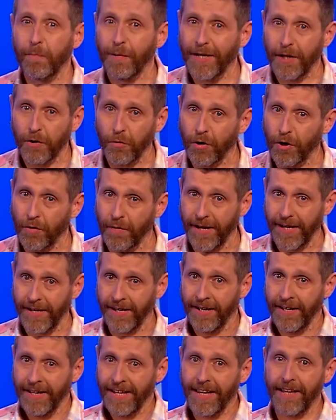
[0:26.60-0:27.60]
political
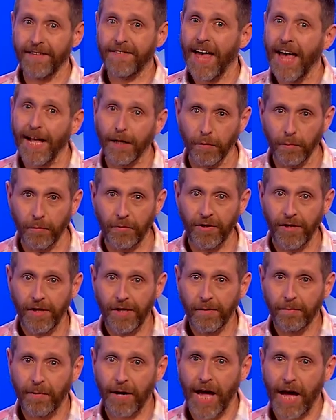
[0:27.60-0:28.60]
career is helped
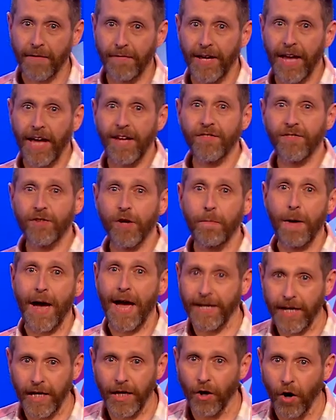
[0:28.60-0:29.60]
by having a
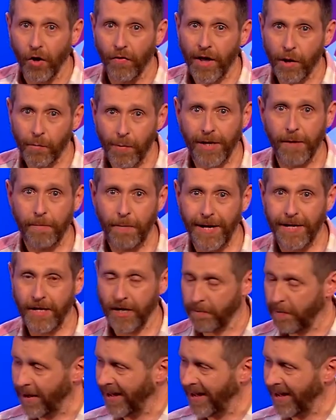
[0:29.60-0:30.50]
subheading on their Wikipedia